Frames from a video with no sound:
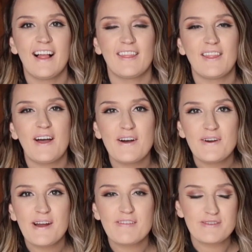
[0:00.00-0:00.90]

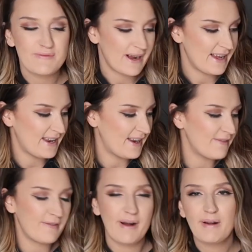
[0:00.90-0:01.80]
Hello
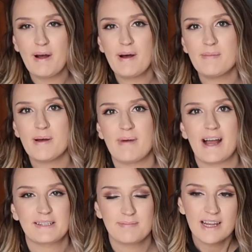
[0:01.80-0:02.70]
everyone, welcome
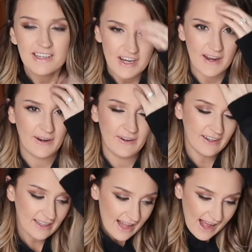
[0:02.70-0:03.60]
back to my
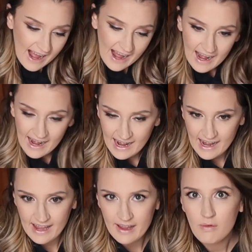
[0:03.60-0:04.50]
channel.
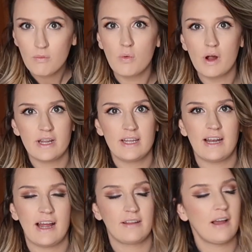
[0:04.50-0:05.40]
I
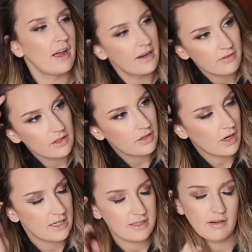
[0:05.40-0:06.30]
kind of look
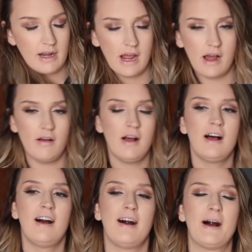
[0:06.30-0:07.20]
crazy right now.
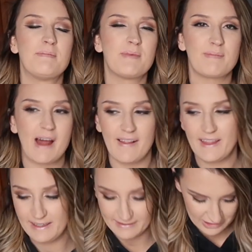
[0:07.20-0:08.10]
I'm not
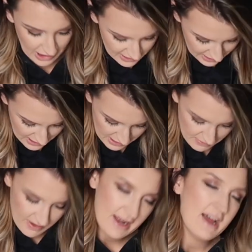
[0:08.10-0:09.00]
like dressed
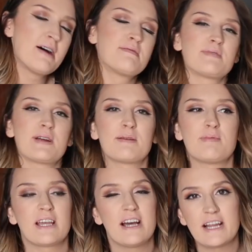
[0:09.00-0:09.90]
cute, wearing a
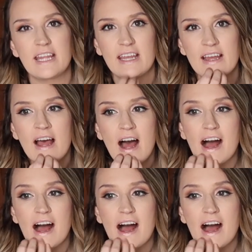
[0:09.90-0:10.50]
big hoodie.